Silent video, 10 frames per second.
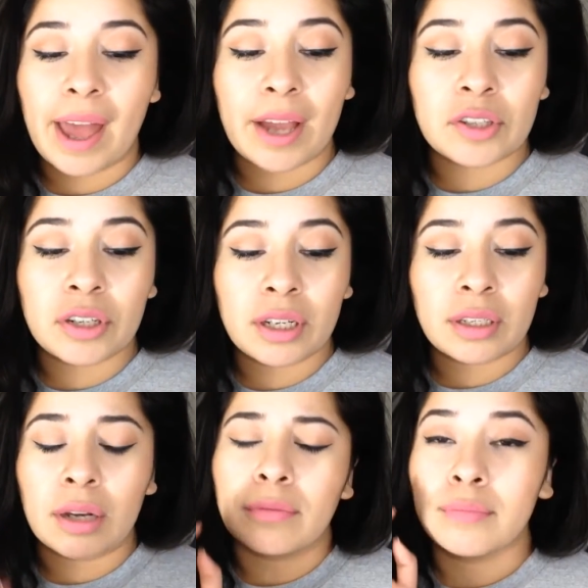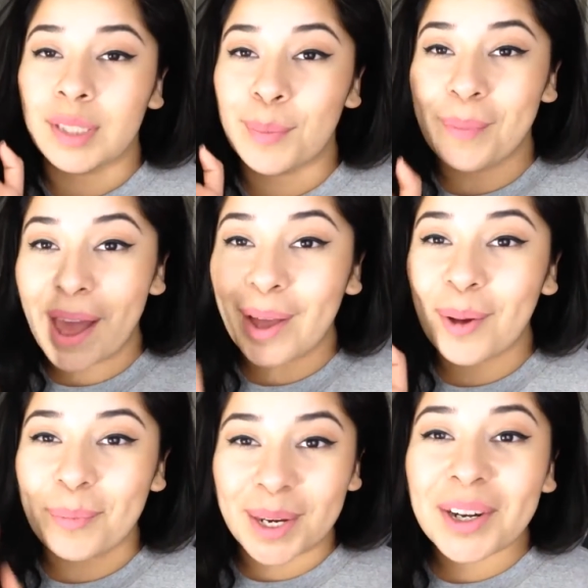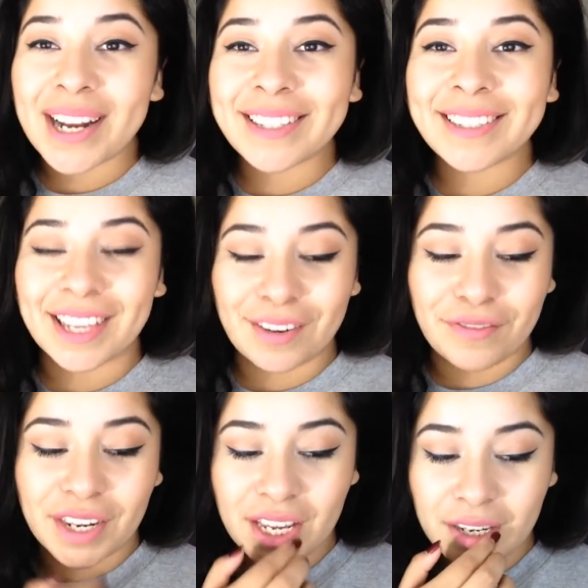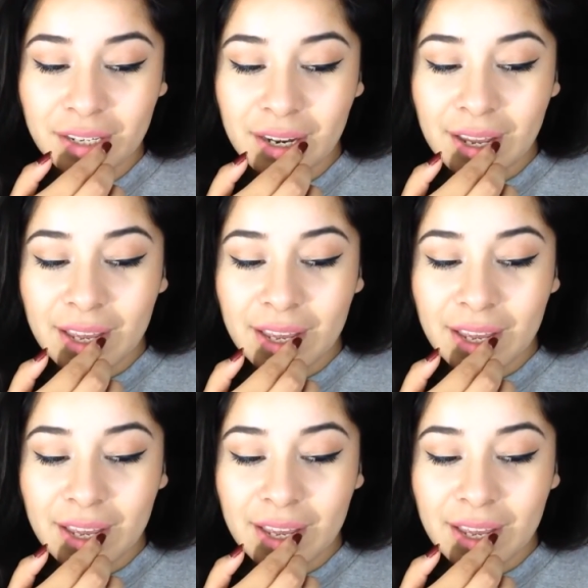Mineralize Skinfinish